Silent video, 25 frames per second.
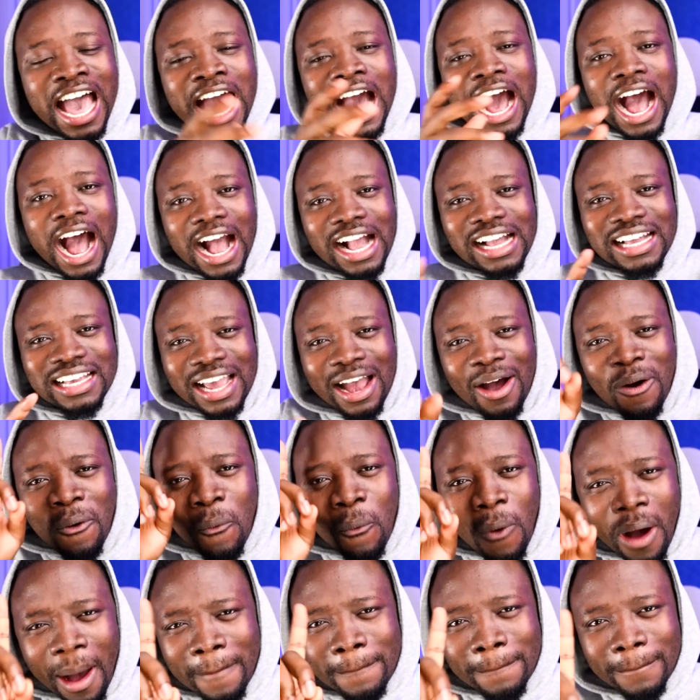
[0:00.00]
How
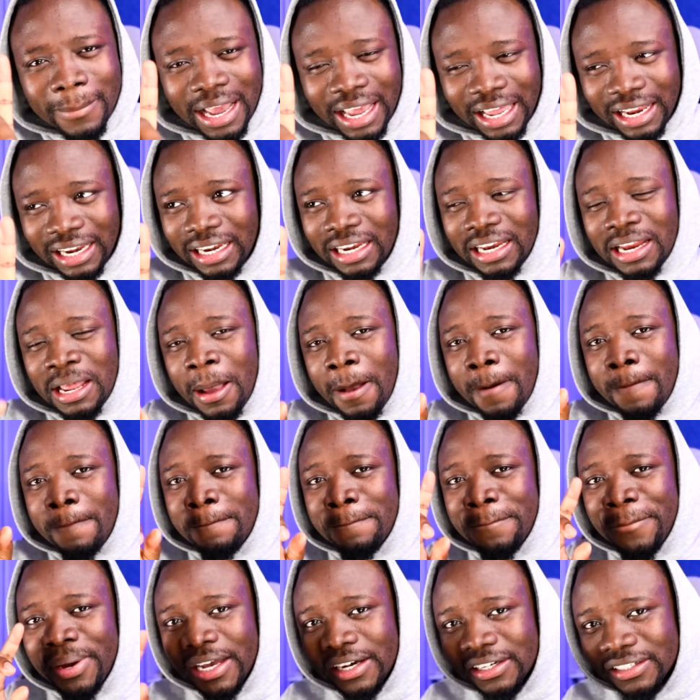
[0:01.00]
can one man
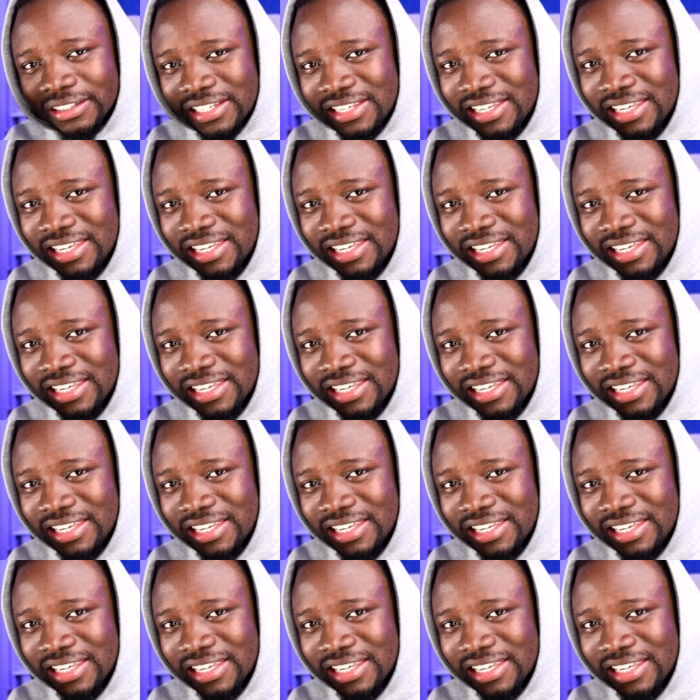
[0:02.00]
build